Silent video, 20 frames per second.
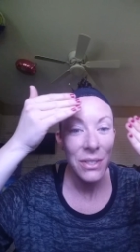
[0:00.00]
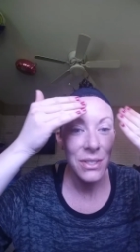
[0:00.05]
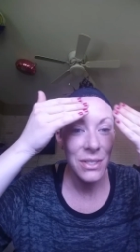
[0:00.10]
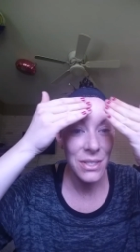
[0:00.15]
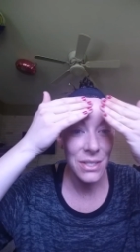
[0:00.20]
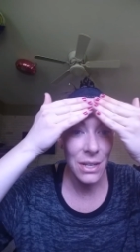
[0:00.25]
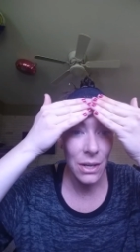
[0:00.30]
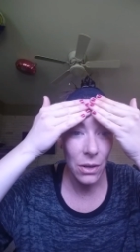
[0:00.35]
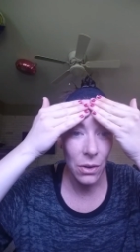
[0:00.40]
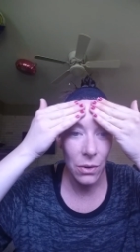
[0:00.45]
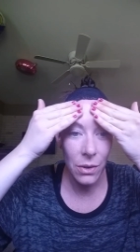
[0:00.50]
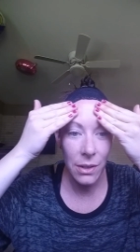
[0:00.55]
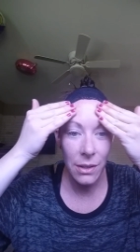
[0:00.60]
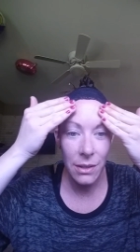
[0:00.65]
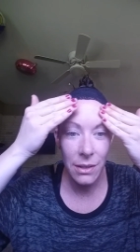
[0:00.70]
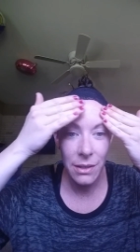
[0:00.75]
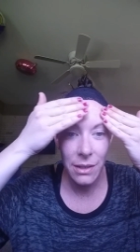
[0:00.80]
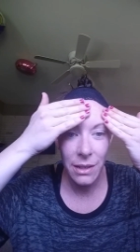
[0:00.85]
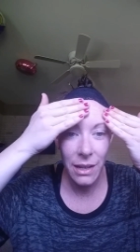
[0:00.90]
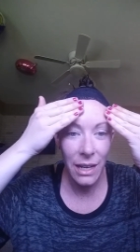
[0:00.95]
So
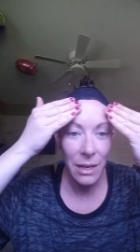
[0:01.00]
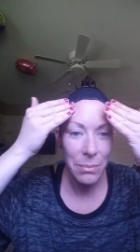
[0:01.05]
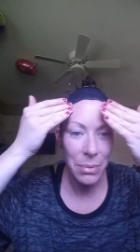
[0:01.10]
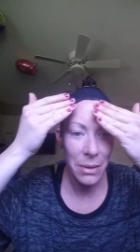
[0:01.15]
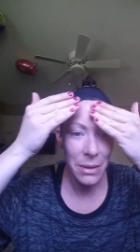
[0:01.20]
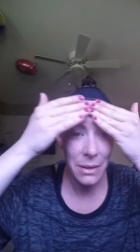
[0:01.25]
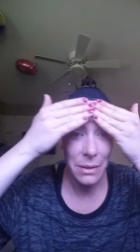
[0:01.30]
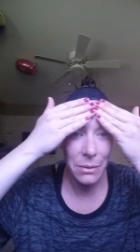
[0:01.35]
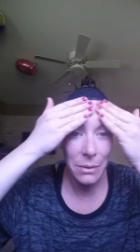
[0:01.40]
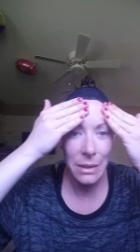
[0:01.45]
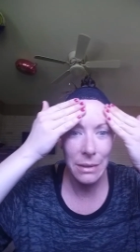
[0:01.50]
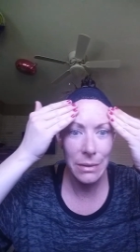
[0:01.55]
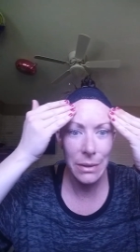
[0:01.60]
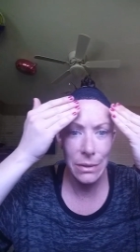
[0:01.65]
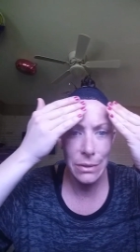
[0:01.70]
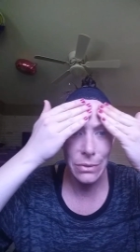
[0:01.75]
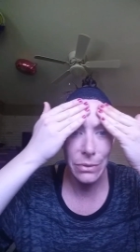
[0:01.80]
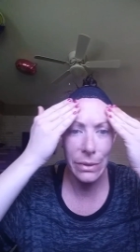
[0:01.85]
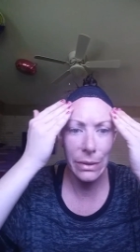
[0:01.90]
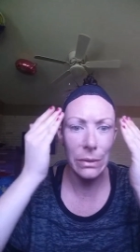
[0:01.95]
kind of put it wherever
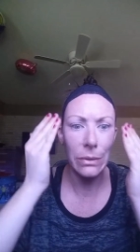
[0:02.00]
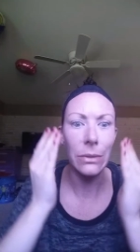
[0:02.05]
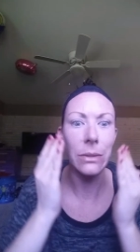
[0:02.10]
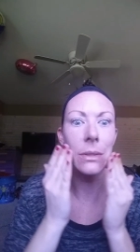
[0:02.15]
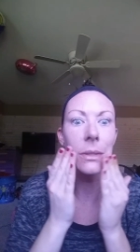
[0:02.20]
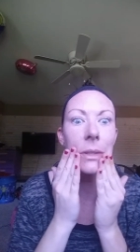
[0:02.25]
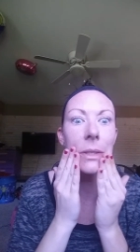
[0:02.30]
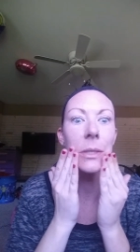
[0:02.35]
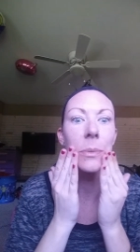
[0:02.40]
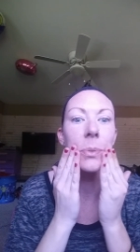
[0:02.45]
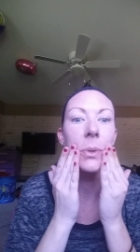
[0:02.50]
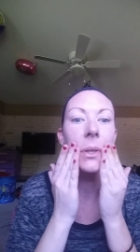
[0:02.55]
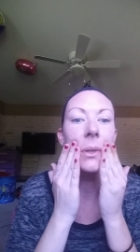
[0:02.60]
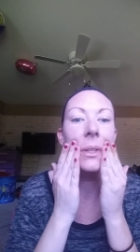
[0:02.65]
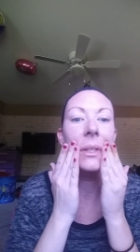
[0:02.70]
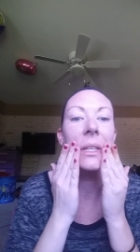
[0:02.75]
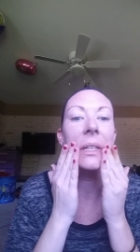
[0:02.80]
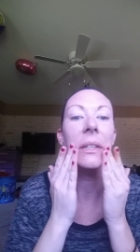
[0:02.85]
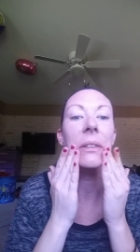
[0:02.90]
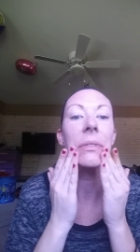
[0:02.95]
there's wrinkles, and at this
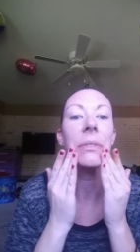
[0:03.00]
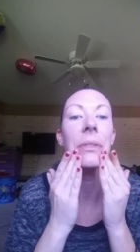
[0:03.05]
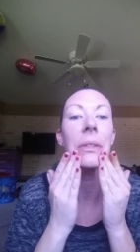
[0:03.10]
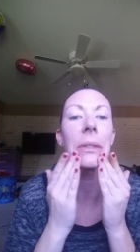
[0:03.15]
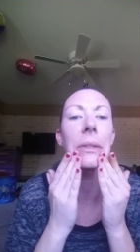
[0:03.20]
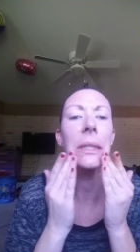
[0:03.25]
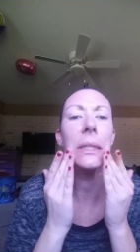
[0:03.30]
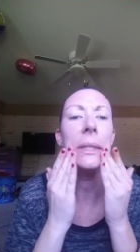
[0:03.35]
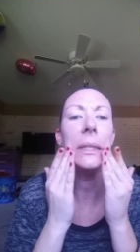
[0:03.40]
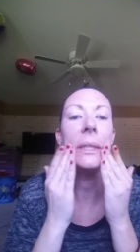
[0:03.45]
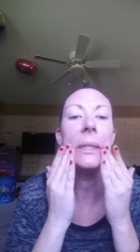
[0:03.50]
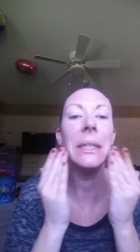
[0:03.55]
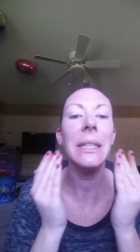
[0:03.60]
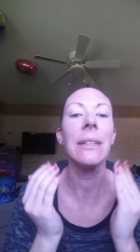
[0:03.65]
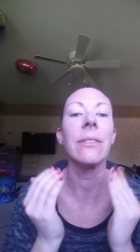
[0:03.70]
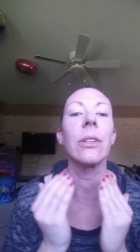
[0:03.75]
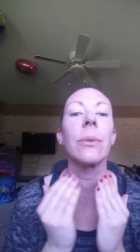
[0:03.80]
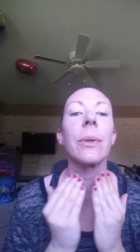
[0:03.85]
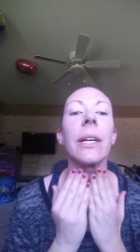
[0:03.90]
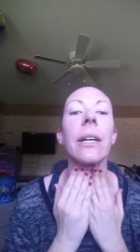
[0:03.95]
point in life, they're kind of
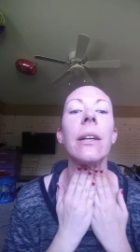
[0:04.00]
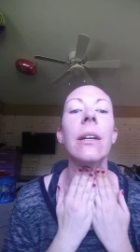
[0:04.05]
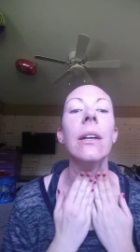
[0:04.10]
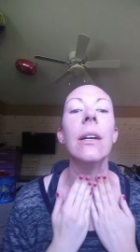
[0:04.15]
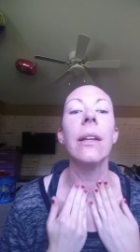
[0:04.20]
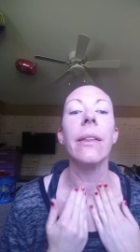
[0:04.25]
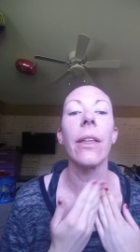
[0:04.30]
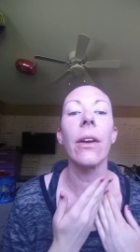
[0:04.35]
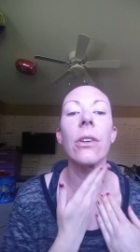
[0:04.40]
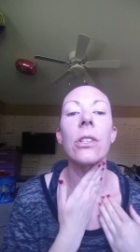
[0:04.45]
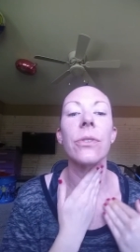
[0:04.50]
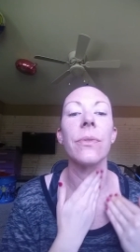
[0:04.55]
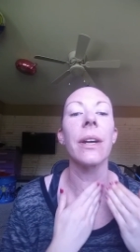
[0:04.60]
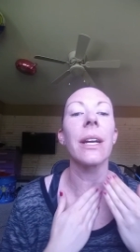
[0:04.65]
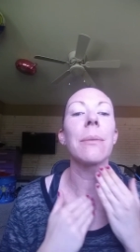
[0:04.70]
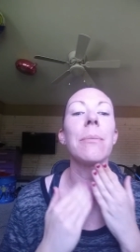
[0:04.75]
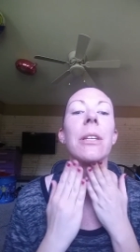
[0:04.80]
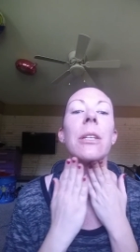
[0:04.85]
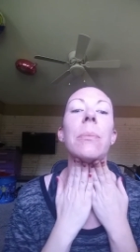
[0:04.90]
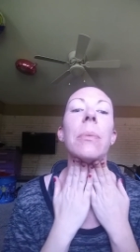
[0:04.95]
everywhere. They also
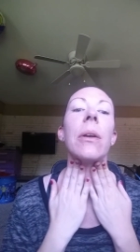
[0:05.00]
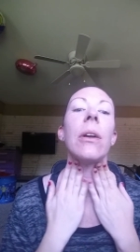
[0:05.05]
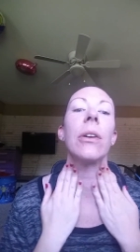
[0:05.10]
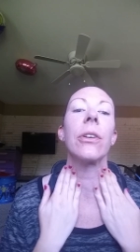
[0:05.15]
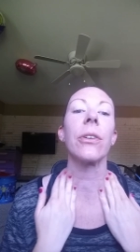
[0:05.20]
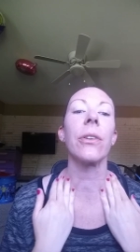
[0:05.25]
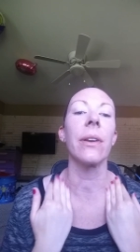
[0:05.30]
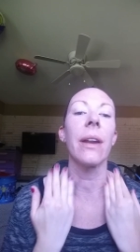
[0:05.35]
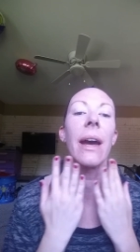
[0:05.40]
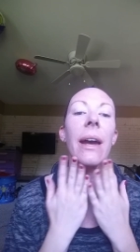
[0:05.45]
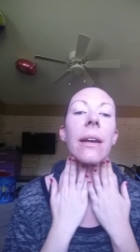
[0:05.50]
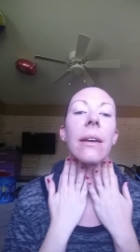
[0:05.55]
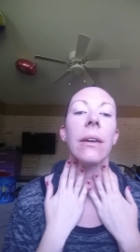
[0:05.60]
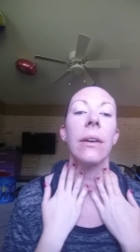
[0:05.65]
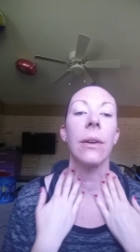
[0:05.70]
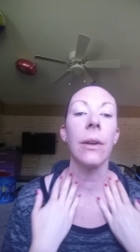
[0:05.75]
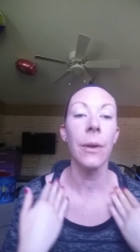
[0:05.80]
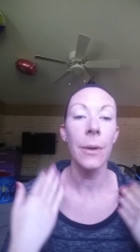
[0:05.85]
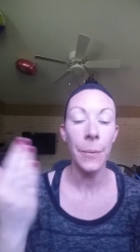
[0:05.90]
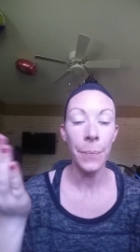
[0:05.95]
recommend to put it on your
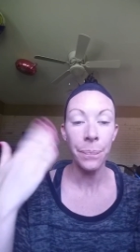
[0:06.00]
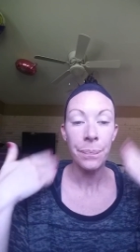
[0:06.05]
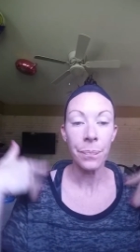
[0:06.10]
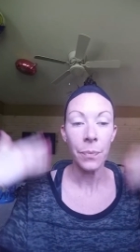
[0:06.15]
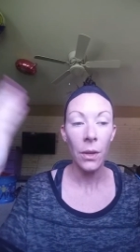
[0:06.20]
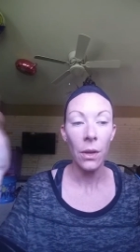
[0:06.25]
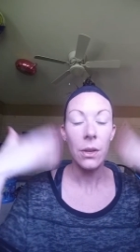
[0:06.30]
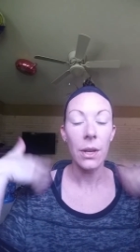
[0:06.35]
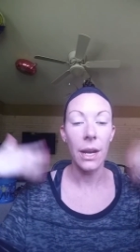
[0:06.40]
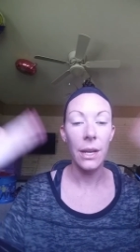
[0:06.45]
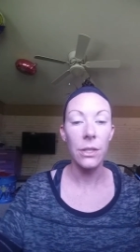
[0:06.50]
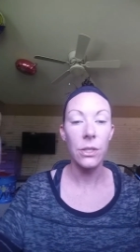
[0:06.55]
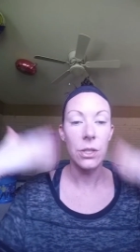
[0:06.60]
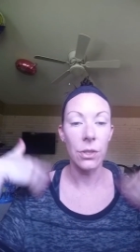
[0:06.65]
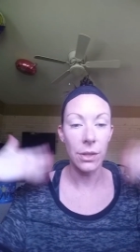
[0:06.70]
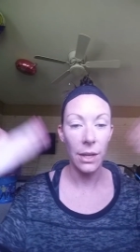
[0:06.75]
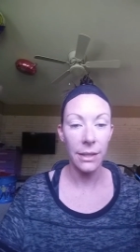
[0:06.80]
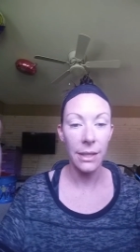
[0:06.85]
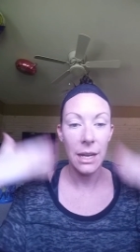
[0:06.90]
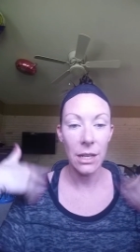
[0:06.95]
neck. Okay, so
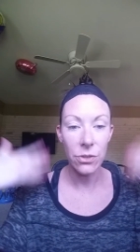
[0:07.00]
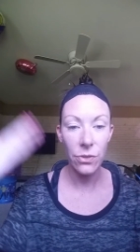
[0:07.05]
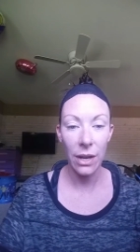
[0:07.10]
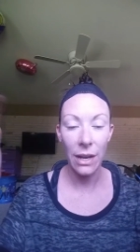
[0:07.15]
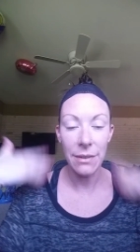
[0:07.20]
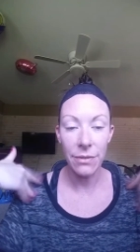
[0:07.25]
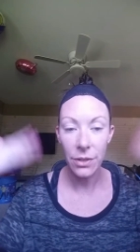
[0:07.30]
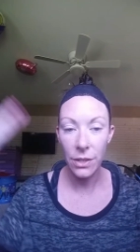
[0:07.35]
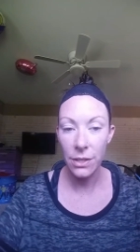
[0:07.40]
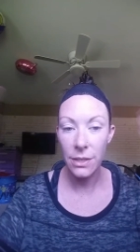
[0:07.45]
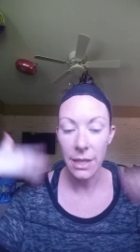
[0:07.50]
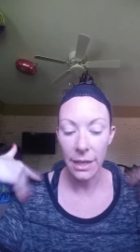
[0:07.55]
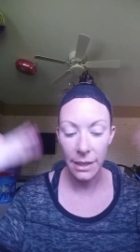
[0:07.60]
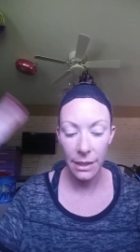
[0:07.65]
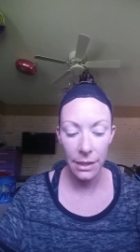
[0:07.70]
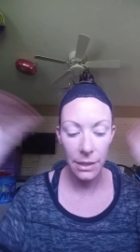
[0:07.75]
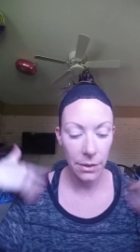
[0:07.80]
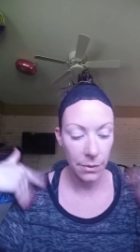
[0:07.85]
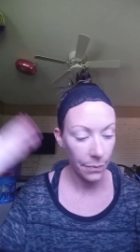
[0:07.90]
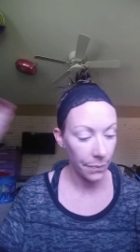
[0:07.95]
you let that dry for a
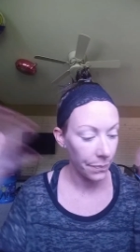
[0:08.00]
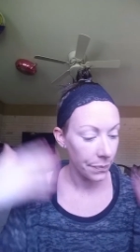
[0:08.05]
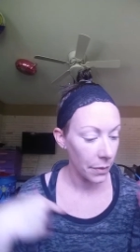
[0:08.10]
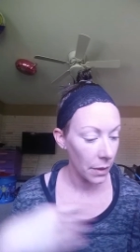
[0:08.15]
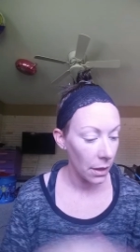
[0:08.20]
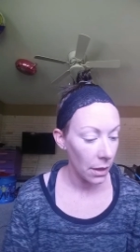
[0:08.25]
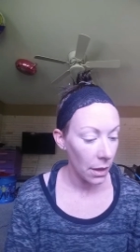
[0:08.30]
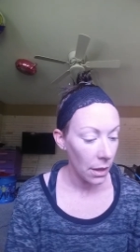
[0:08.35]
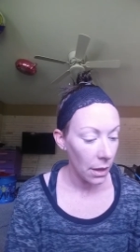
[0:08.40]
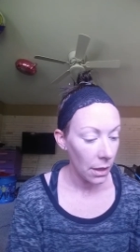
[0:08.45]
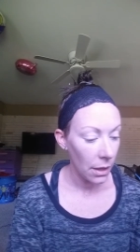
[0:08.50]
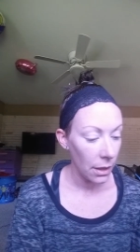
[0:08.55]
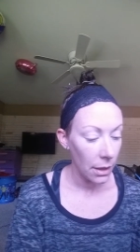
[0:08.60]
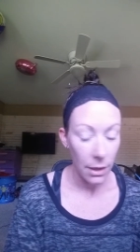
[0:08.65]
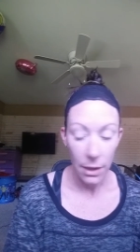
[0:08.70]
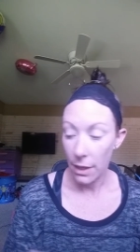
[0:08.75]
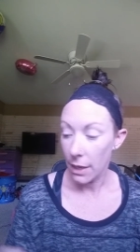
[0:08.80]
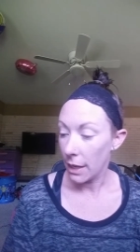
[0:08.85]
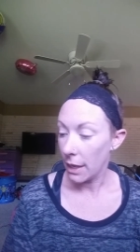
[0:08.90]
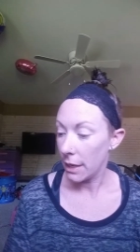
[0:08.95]
second,
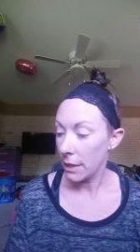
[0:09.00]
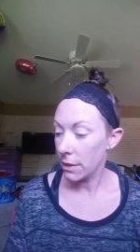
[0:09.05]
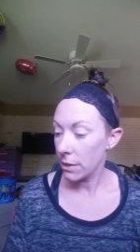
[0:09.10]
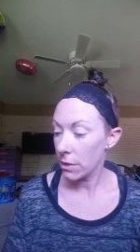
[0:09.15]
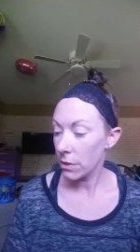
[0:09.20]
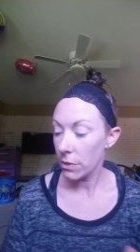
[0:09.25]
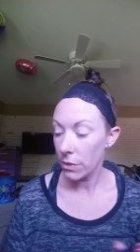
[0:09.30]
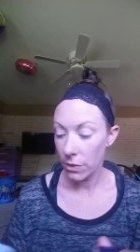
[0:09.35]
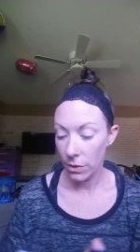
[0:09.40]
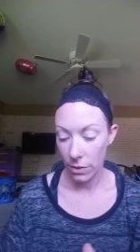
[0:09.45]
then